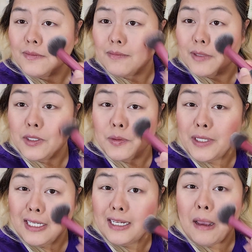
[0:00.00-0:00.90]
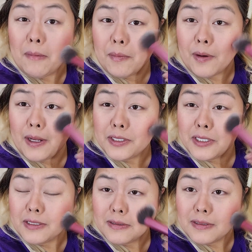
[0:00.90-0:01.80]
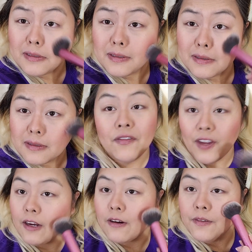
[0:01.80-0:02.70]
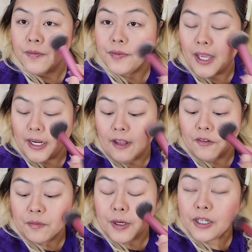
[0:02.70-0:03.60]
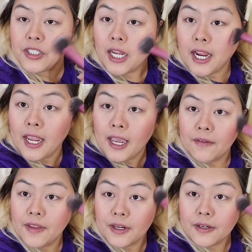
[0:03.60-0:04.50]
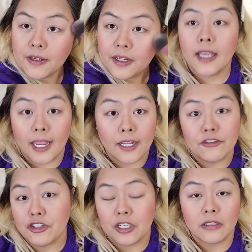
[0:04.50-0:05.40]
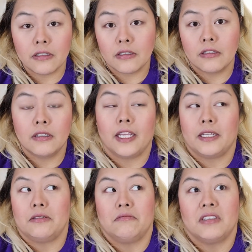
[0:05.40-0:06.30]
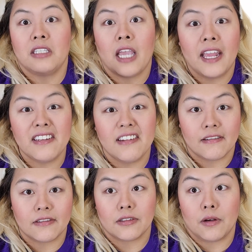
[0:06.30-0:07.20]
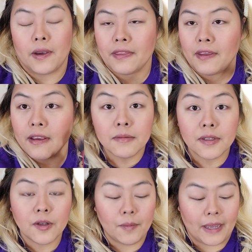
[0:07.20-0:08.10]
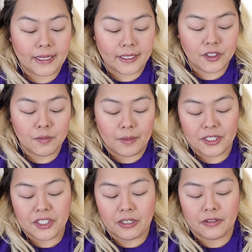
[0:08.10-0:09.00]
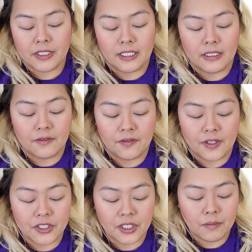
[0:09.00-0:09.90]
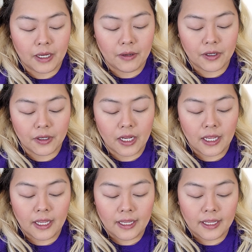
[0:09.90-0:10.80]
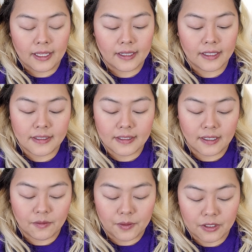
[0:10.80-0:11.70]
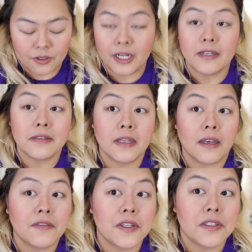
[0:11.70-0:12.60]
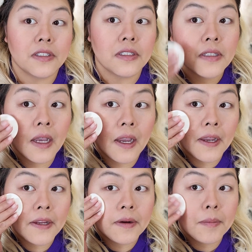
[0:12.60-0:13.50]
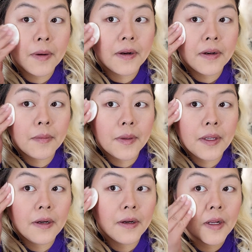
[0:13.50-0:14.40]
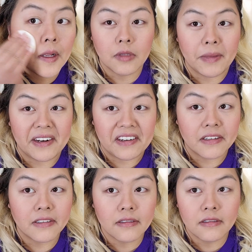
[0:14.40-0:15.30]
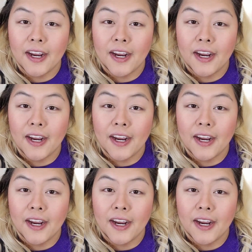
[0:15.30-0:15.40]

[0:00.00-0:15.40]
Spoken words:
between brushes? I mean, to be fair, that e.l.f. brush that I have there, ancient. Like 10 years ago, I think. I'm gonna go back into my sheer tint finishing powder, and let's see if we can try to salvage this higher part up here. Better. All